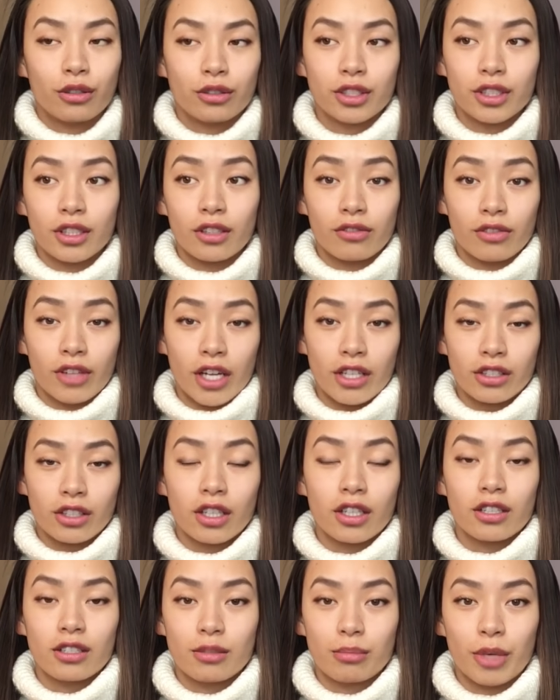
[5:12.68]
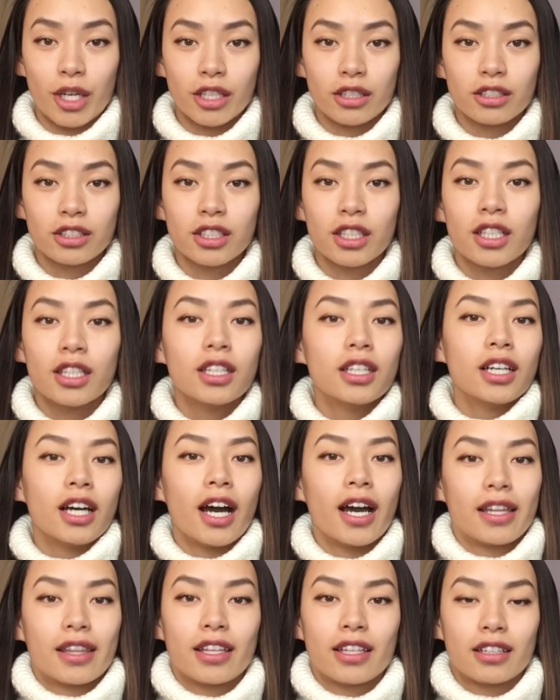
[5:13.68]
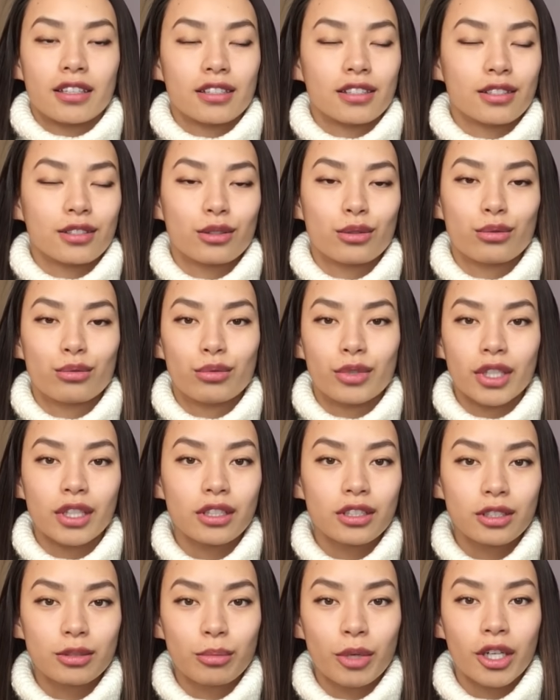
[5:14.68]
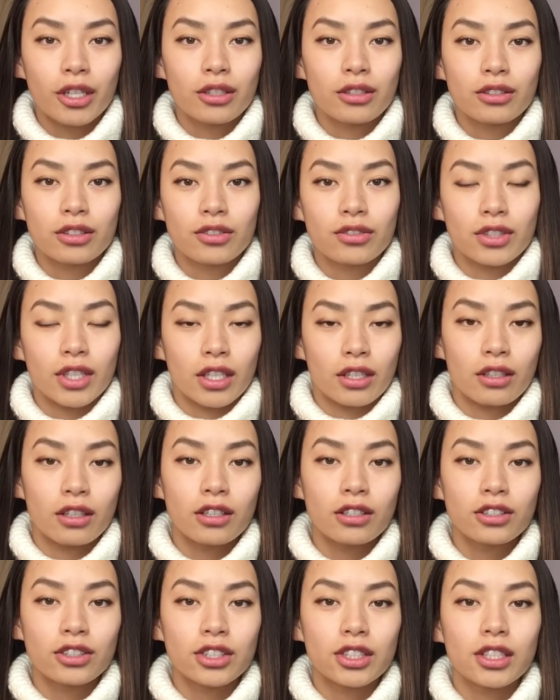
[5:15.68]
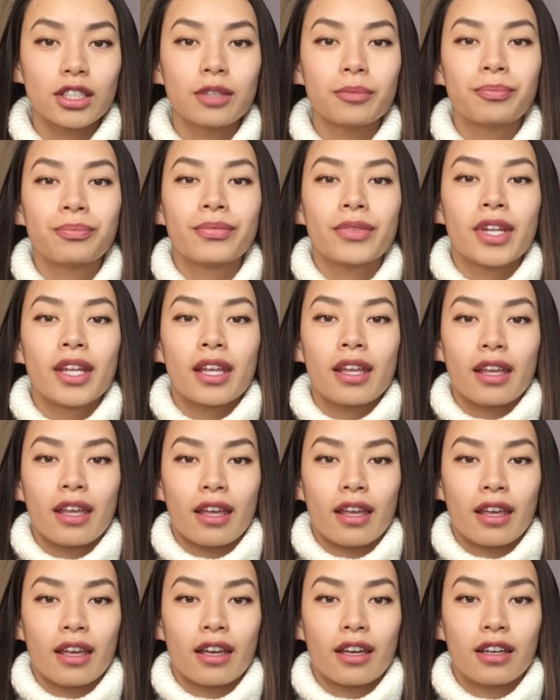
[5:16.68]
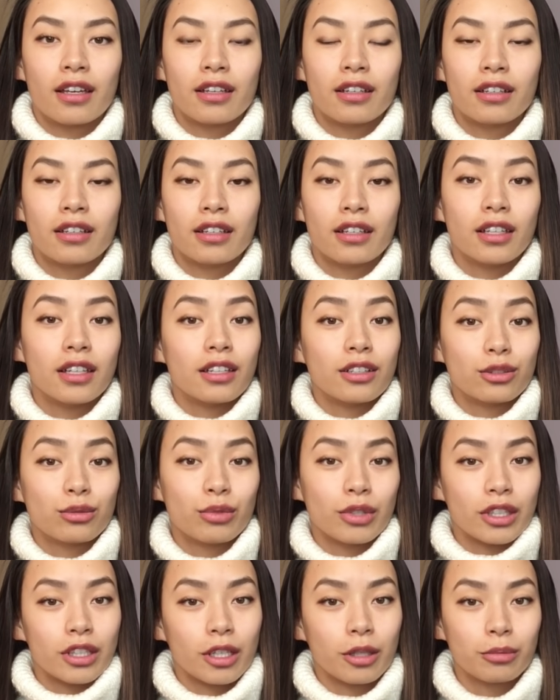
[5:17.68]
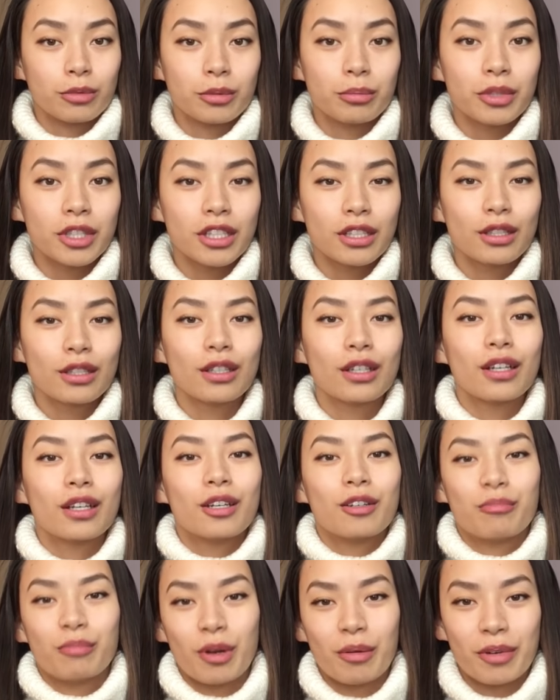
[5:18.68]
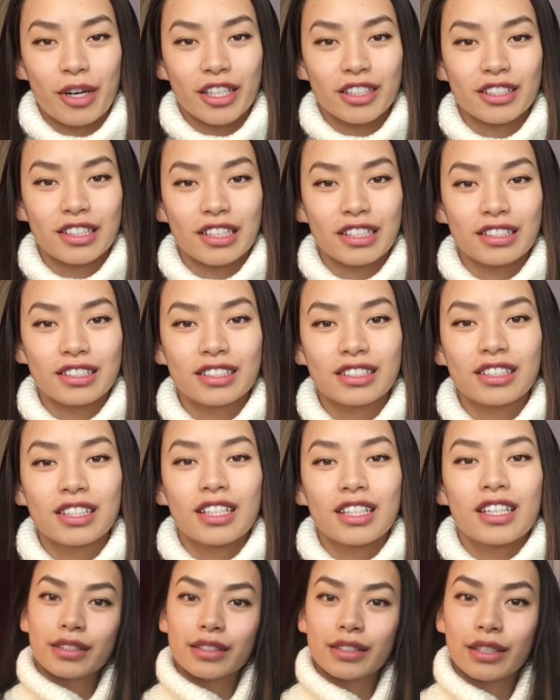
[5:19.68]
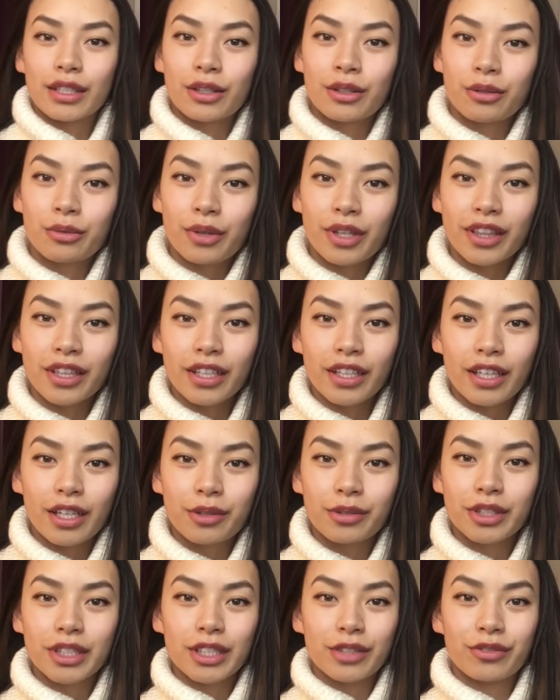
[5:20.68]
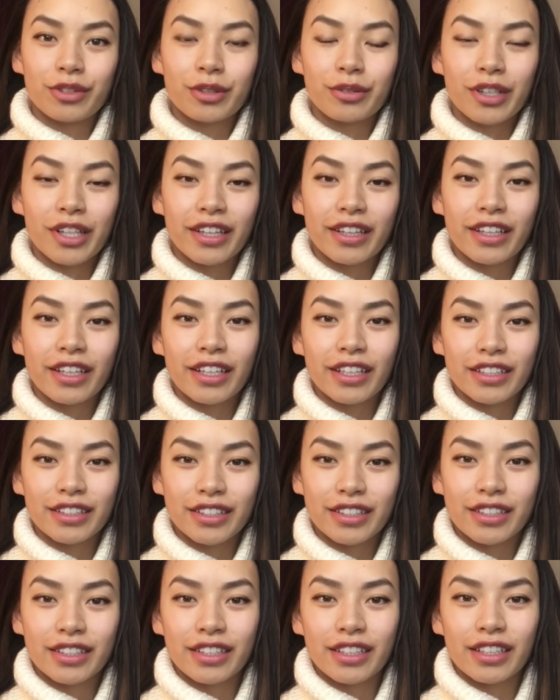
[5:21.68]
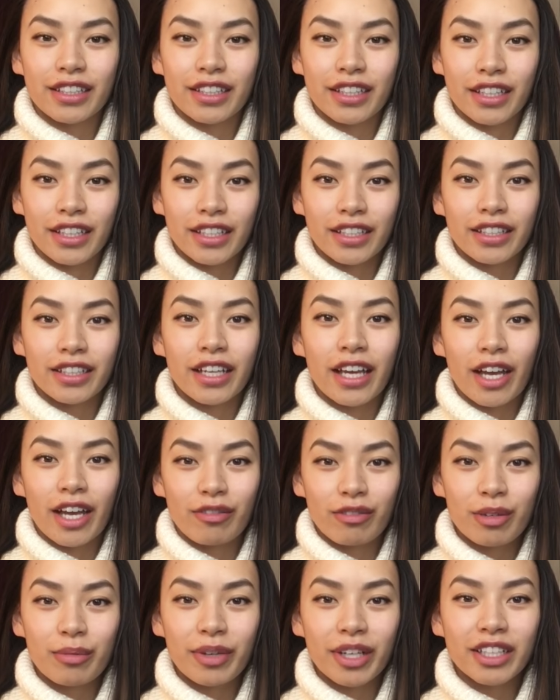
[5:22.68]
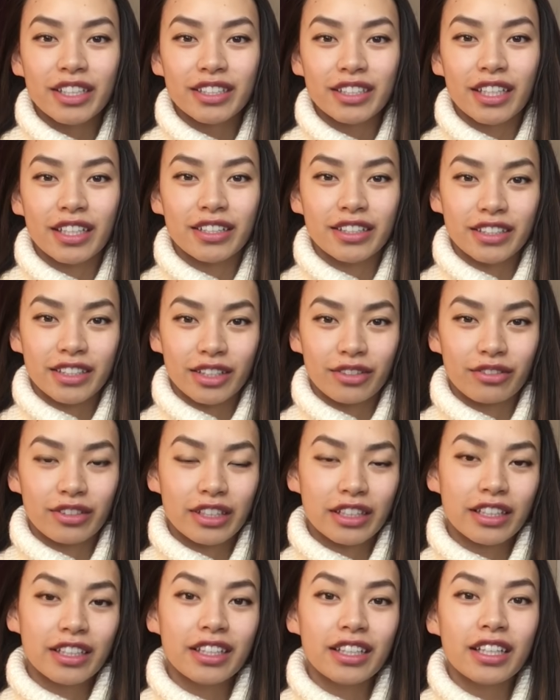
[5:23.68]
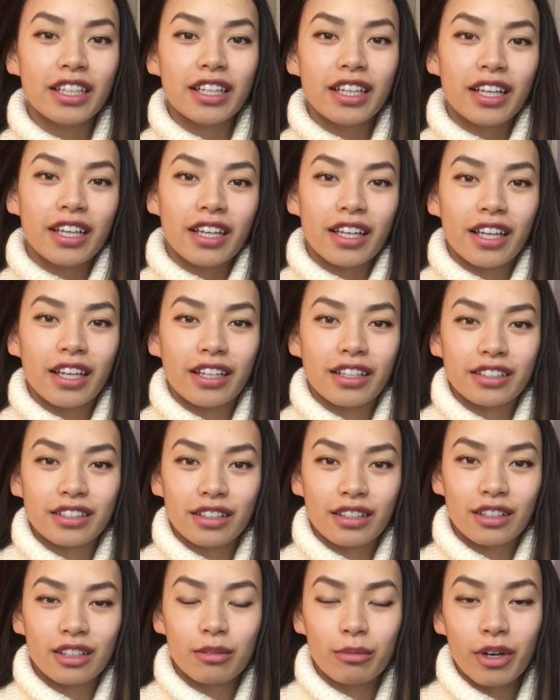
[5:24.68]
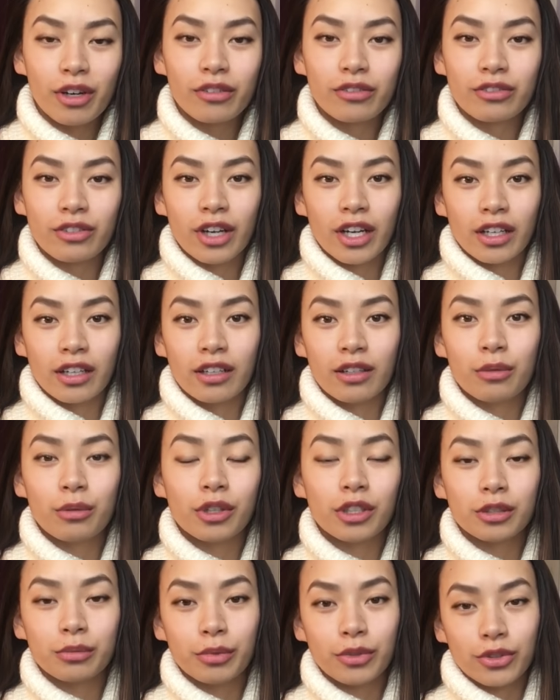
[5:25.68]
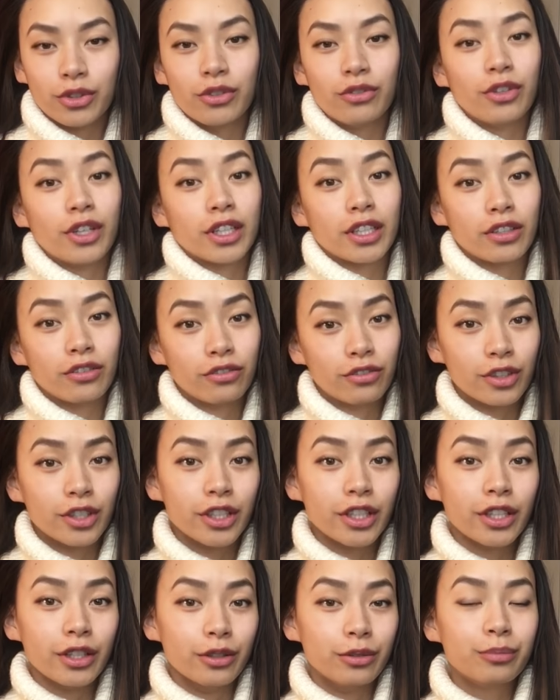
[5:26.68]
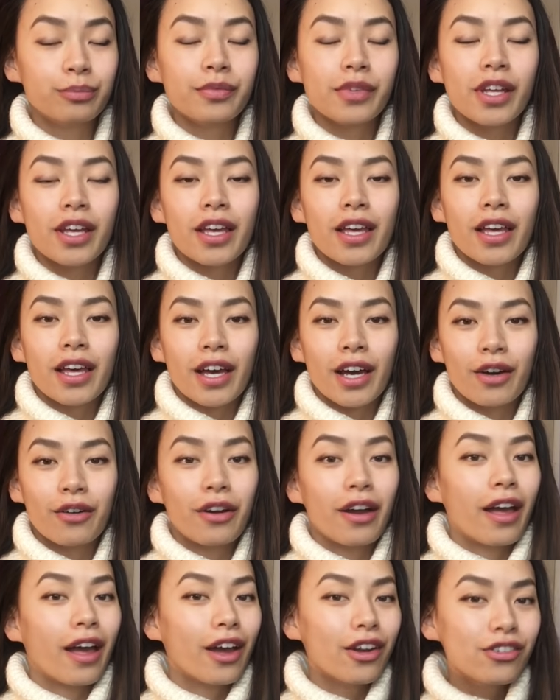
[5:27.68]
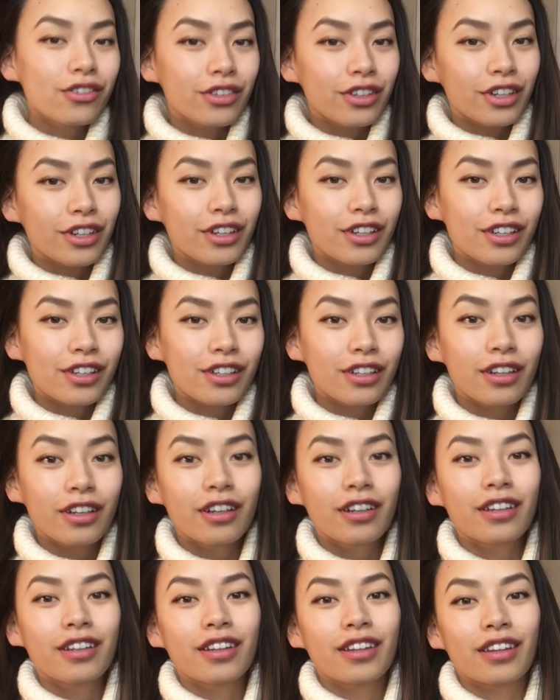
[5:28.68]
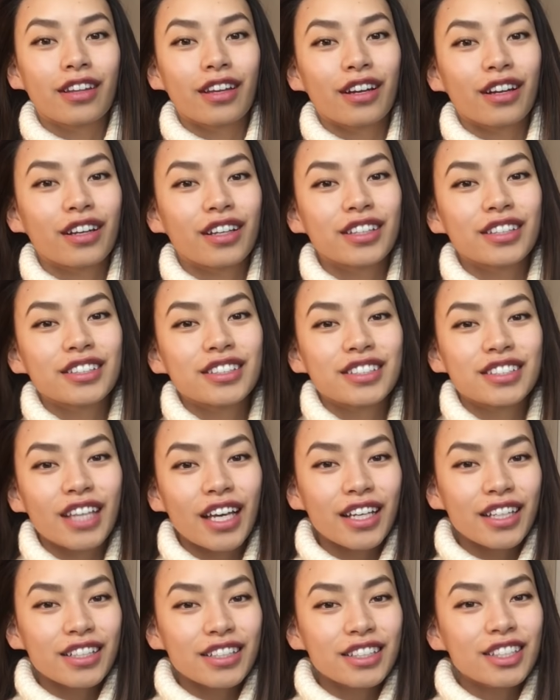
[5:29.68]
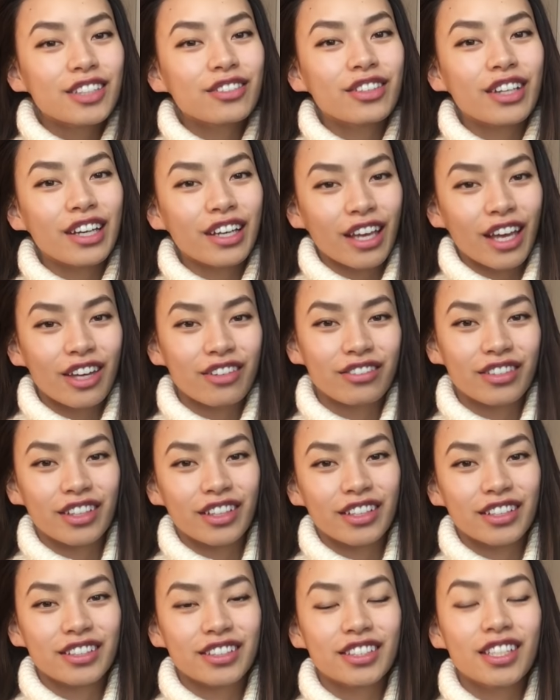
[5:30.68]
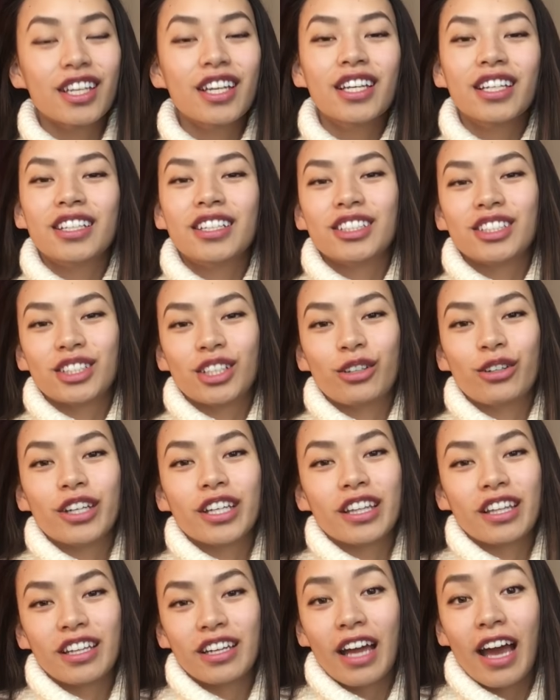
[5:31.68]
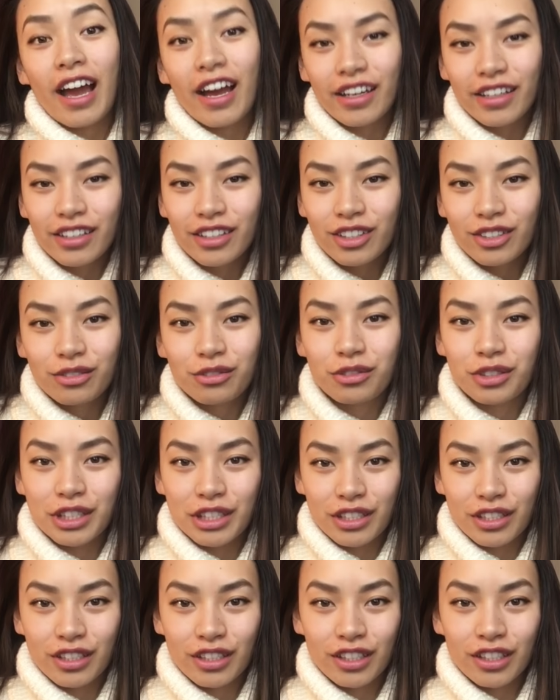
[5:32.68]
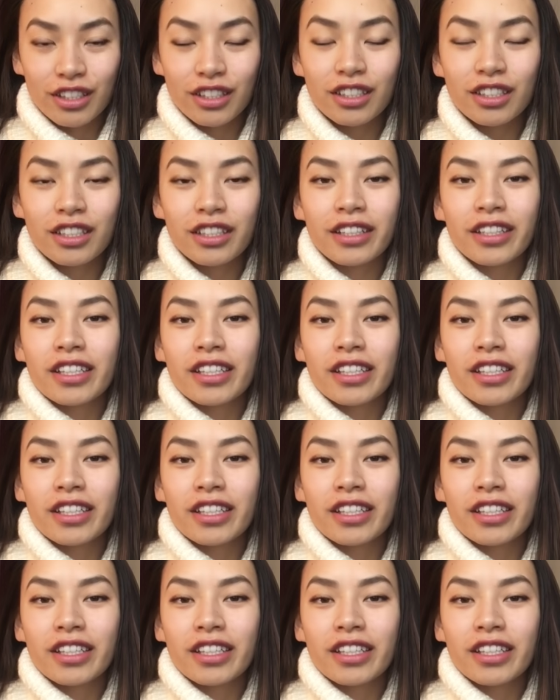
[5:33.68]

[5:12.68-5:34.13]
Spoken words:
don't see the flashcard as much. I think this is a really smart use of technology, and it has really helped me memorize things. So one thing I will leave you with is that everybody studies differently, and it's all about finding what is most effective for you. However, there is scientific evidence showing that active recall